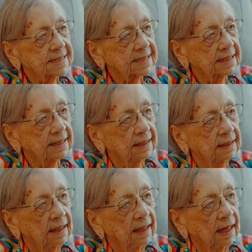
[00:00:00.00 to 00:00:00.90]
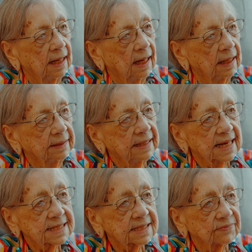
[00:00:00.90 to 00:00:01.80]
said,
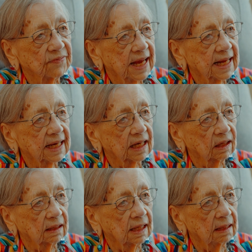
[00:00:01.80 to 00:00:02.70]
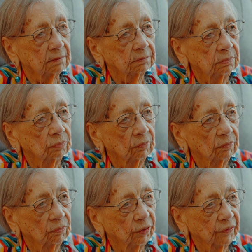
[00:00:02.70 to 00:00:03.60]
yes, if Annie could come
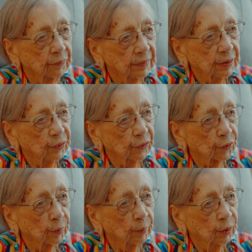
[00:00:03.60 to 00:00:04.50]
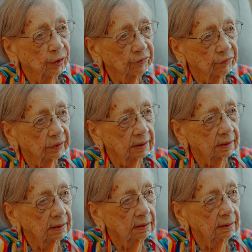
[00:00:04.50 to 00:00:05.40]
with me with her boyfriend.